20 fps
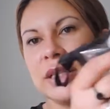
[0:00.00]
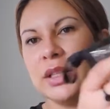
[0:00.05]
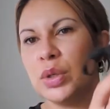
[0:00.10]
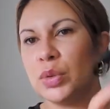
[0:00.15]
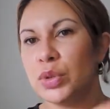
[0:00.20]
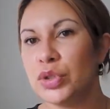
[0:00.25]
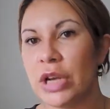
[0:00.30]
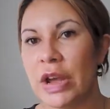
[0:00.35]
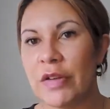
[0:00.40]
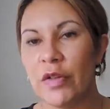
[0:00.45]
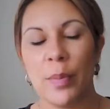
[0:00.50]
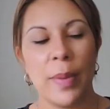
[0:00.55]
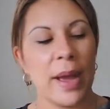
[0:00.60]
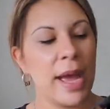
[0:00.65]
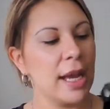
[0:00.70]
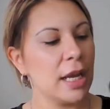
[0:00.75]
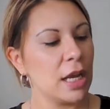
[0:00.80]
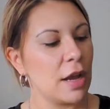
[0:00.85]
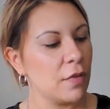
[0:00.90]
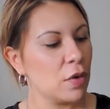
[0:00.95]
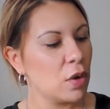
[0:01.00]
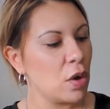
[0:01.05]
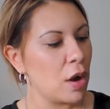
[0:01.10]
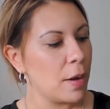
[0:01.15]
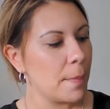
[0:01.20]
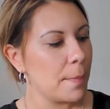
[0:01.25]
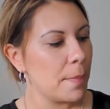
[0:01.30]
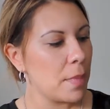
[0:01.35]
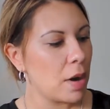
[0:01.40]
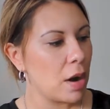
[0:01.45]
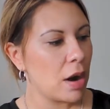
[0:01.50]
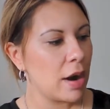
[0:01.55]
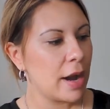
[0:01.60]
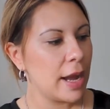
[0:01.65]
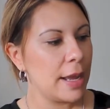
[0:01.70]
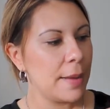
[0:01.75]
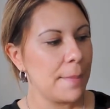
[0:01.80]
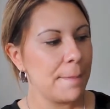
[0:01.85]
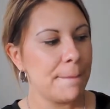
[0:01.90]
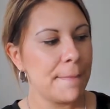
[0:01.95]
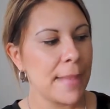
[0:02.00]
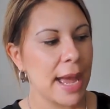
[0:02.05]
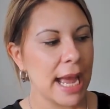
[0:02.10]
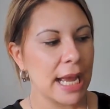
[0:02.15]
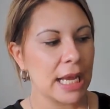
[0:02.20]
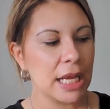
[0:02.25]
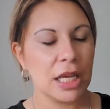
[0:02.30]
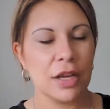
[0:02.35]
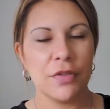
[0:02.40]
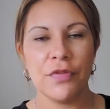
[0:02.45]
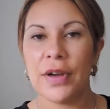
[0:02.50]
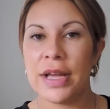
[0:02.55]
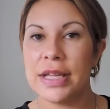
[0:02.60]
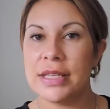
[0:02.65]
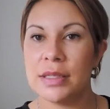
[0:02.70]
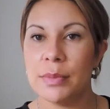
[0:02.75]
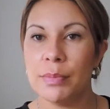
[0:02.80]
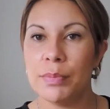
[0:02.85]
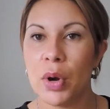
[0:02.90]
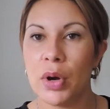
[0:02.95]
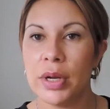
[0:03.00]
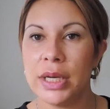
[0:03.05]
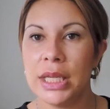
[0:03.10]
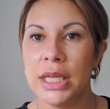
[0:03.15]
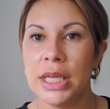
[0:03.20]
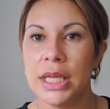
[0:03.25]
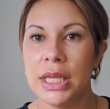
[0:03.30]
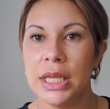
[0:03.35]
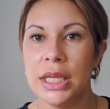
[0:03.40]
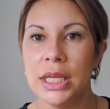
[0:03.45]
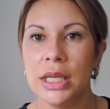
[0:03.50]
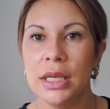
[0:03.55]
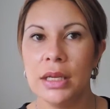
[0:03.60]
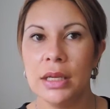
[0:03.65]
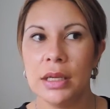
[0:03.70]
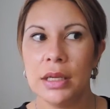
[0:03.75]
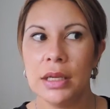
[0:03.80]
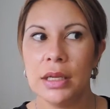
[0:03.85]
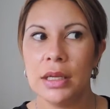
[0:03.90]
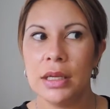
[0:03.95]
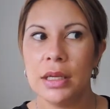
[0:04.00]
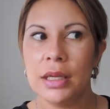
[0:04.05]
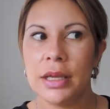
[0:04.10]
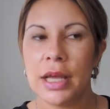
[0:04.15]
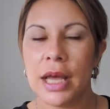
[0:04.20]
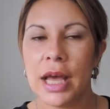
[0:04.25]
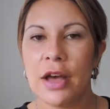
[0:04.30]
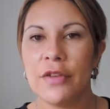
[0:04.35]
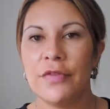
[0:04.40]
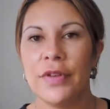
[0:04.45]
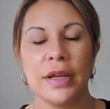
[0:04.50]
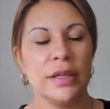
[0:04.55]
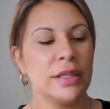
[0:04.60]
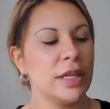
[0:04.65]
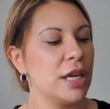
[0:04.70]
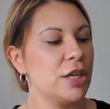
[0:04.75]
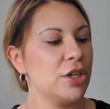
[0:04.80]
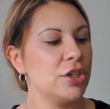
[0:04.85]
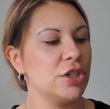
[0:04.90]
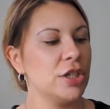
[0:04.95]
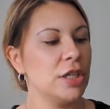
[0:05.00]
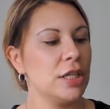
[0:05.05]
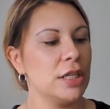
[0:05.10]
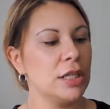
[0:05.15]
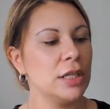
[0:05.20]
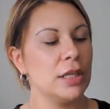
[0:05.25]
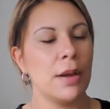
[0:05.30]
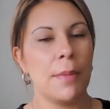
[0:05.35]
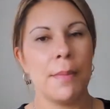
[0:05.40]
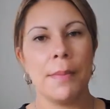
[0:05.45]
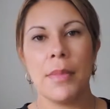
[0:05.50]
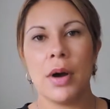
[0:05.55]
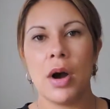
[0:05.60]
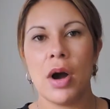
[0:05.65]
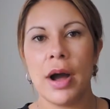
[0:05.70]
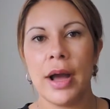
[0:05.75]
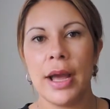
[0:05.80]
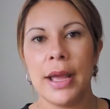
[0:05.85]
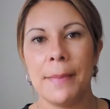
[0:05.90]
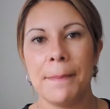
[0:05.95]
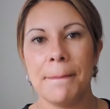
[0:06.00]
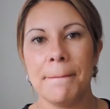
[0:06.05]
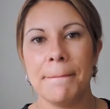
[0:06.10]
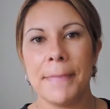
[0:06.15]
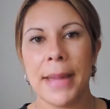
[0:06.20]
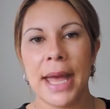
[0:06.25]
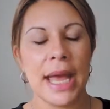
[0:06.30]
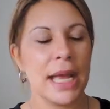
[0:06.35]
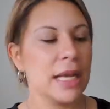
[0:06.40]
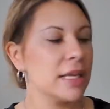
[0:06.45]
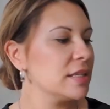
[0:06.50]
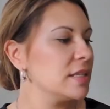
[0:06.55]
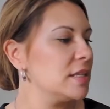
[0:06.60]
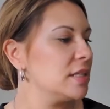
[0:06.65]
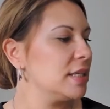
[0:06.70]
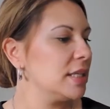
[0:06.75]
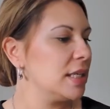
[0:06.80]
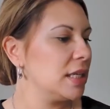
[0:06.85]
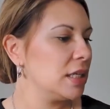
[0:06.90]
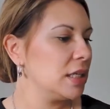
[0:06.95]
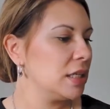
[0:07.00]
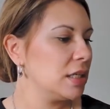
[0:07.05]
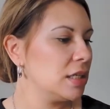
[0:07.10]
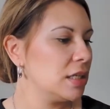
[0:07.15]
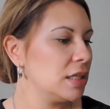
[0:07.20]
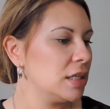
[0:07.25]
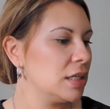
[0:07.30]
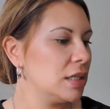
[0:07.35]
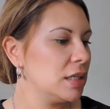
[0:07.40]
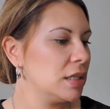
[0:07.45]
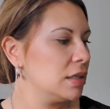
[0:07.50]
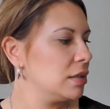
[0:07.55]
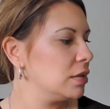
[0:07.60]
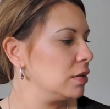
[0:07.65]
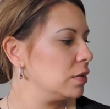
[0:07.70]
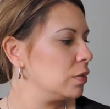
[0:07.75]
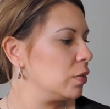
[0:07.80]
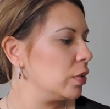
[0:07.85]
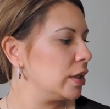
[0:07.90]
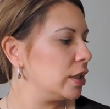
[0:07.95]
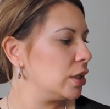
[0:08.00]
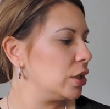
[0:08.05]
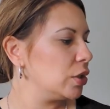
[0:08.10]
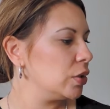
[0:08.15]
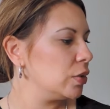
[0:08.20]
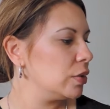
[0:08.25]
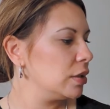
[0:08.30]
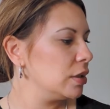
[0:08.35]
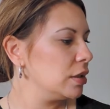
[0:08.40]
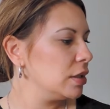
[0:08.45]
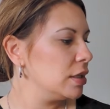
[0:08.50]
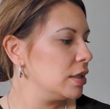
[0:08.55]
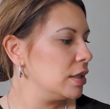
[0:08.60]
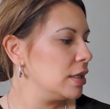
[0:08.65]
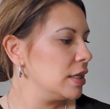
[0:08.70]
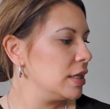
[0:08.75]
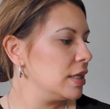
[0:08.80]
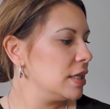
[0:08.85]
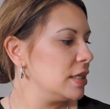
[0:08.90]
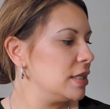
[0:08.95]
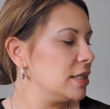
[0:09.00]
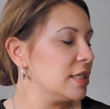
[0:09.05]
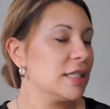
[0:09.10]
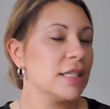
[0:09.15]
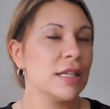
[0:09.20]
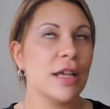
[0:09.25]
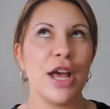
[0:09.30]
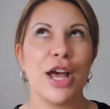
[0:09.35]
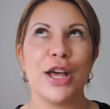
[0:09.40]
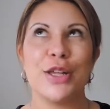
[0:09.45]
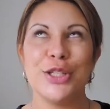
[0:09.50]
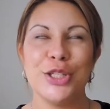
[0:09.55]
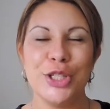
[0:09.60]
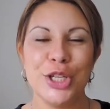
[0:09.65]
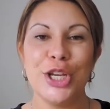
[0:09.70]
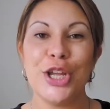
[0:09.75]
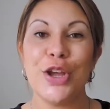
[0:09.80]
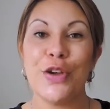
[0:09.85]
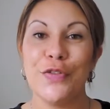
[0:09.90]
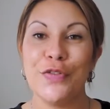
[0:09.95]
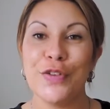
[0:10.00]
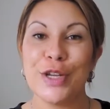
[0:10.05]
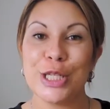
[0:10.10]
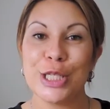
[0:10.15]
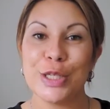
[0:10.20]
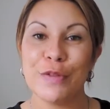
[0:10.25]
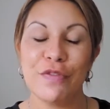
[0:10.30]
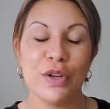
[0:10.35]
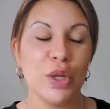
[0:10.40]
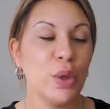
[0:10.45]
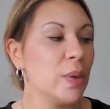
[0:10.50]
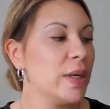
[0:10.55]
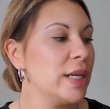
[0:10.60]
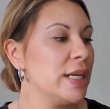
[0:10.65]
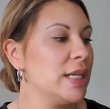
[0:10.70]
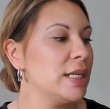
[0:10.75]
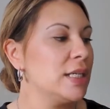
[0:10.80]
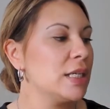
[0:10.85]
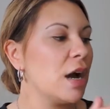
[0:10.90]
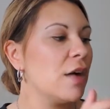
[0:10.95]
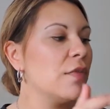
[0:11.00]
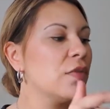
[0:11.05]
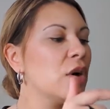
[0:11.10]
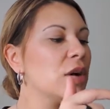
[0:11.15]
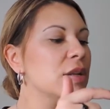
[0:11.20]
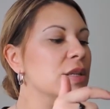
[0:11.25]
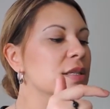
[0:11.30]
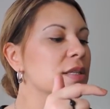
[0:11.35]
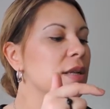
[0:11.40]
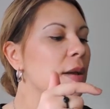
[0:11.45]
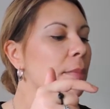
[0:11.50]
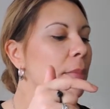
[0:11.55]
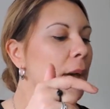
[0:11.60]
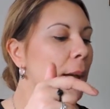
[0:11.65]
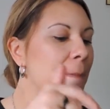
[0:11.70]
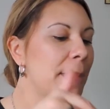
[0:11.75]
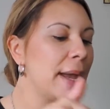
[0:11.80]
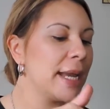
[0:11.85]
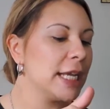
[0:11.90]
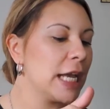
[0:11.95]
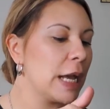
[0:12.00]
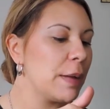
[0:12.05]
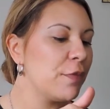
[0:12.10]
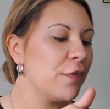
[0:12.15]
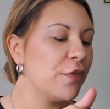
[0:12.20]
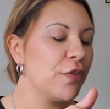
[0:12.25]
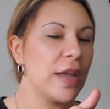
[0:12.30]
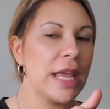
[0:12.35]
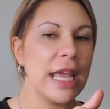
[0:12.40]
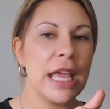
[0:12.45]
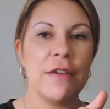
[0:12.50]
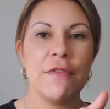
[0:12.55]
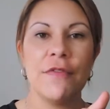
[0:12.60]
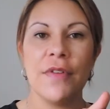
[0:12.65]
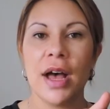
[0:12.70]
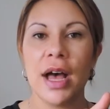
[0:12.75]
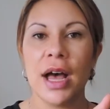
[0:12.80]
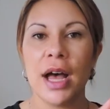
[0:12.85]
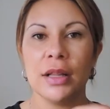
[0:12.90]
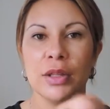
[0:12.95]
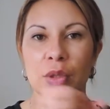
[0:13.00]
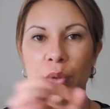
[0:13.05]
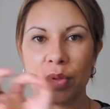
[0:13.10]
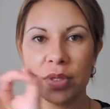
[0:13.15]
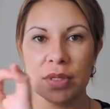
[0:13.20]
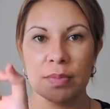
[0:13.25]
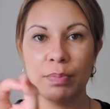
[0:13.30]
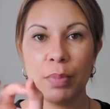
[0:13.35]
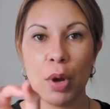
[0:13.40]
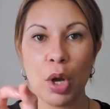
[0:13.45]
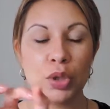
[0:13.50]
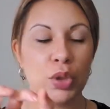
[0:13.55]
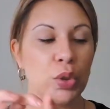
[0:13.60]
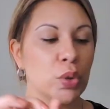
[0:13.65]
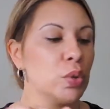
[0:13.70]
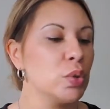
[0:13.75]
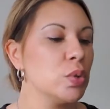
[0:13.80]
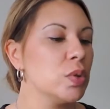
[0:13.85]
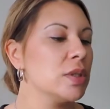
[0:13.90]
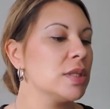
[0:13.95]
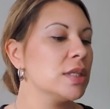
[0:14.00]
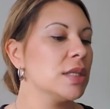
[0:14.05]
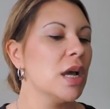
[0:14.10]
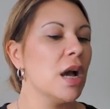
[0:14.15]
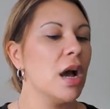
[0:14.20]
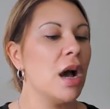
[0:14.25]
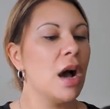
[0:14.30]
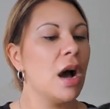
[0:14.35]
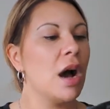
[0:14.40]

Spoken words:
little travel bag, I've got my MAC Face and Body foundation, my MAC Skin, Studio Fix Fluid. I've got some Makeup Forever little pottles.